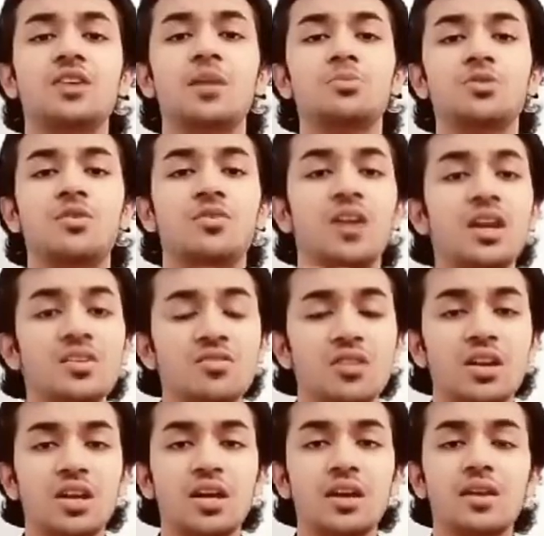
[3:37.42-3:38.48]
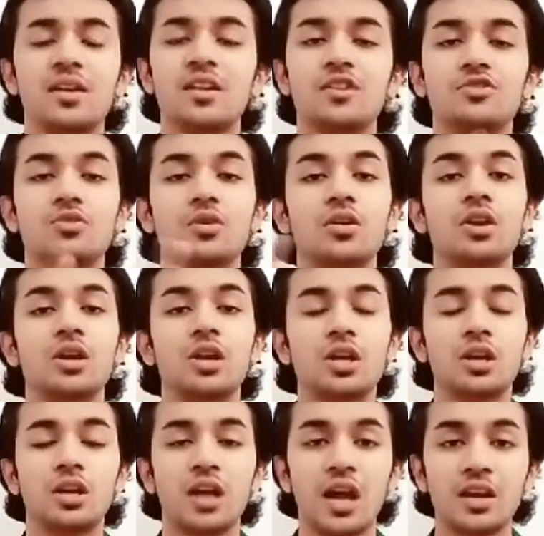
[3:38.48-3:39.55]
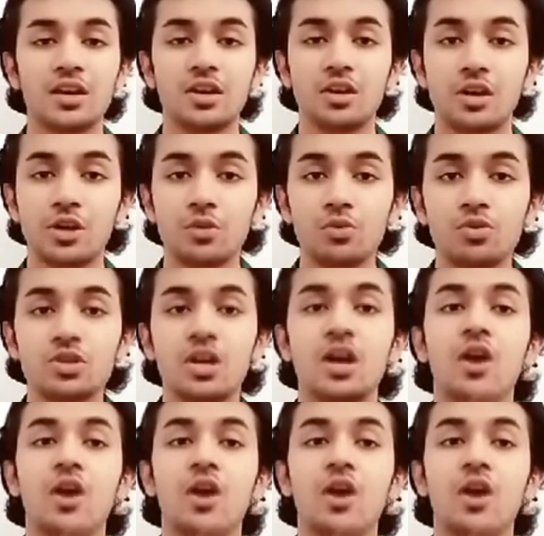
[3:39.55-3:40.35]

types of rendering, so it can include